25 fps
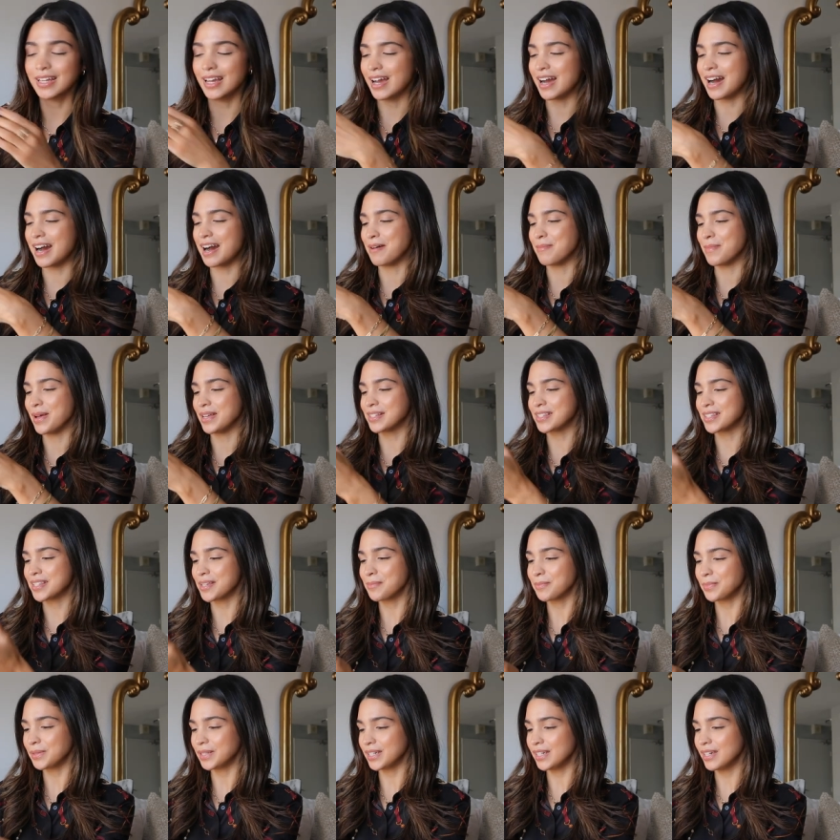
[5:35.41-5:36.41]
Um, and
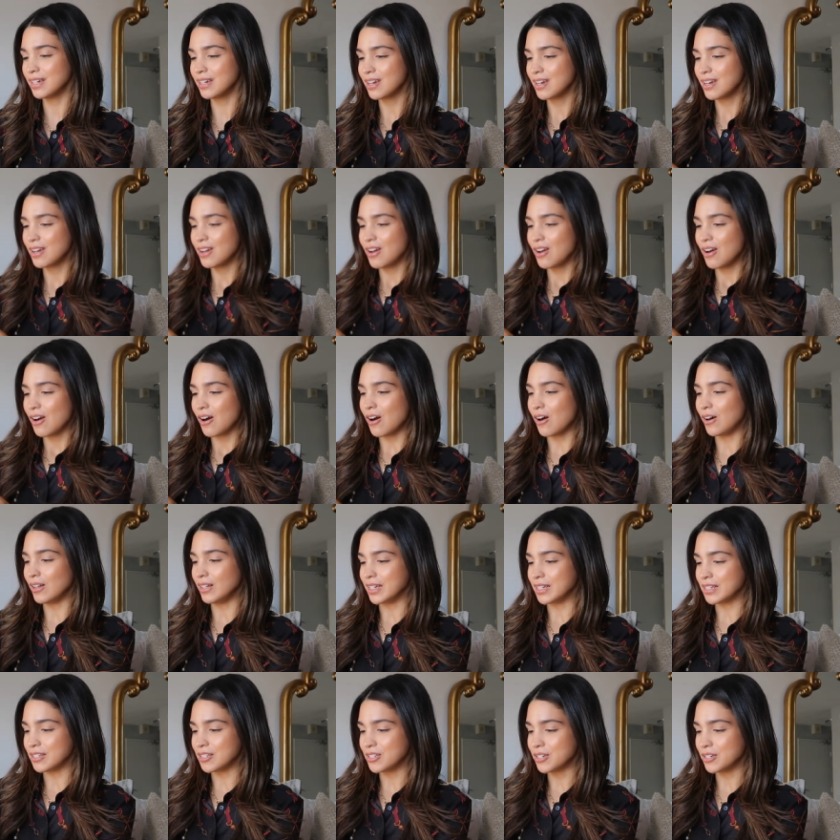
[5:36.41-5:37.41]
simply all
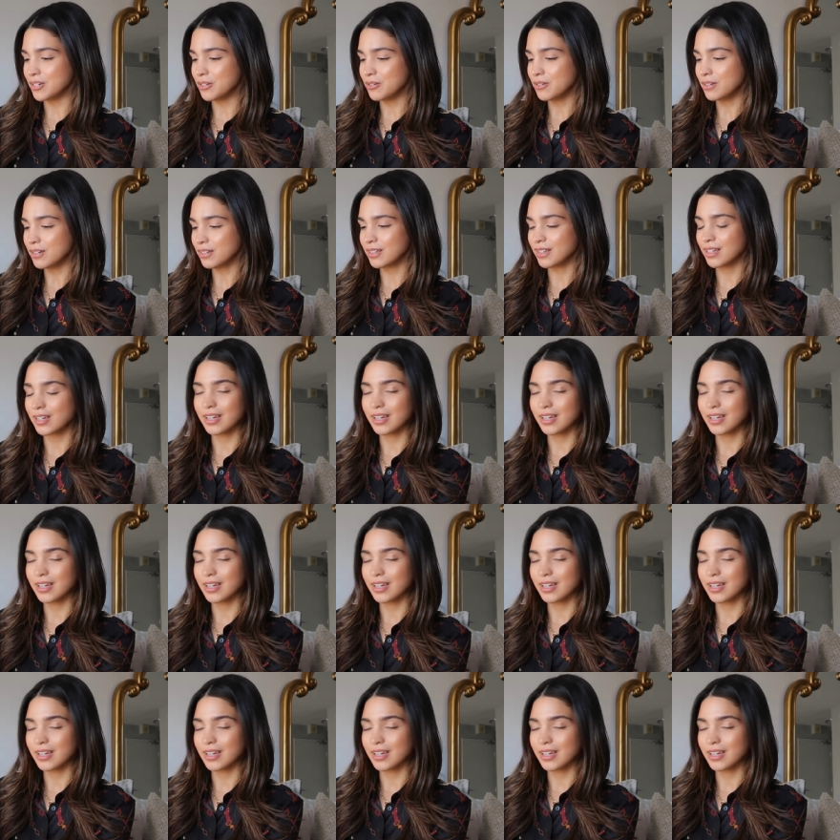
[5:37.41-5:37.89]
I do